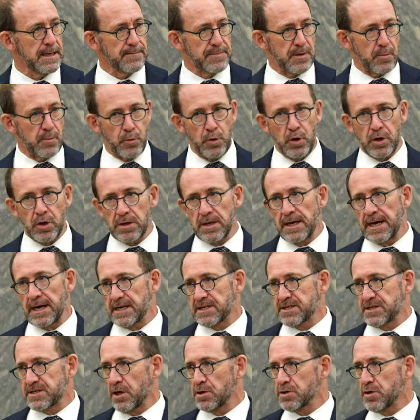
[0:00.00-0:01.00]
But work
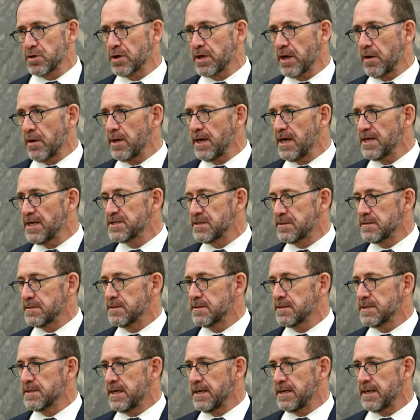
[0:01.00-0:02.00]
like social
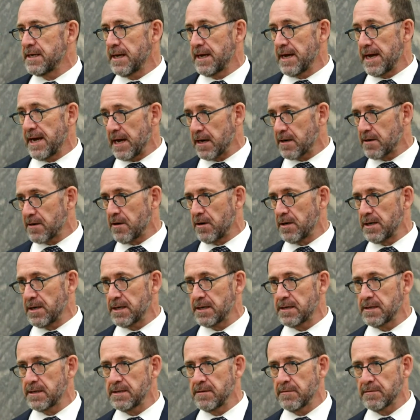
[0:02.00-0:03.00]
cohesion that our
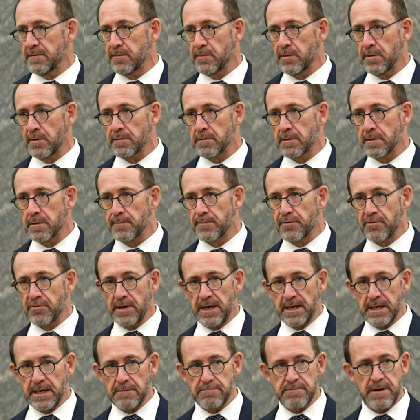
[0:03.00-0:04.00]
colleague, the Honourable
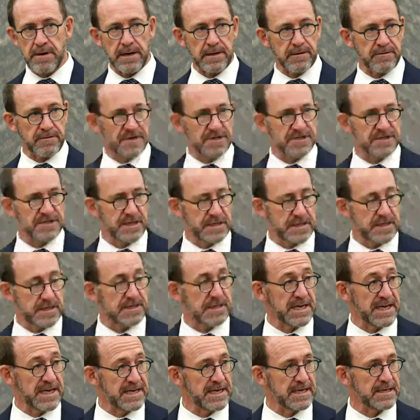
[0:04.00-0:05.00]
Priyanka Radhakrishnan,
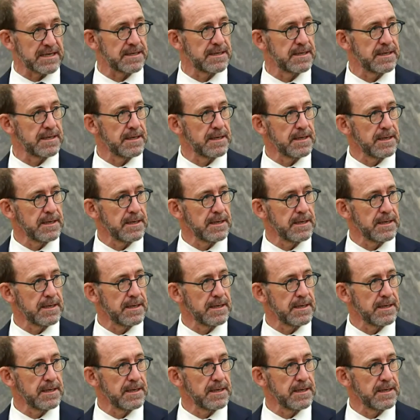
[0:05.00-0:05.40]
is leading,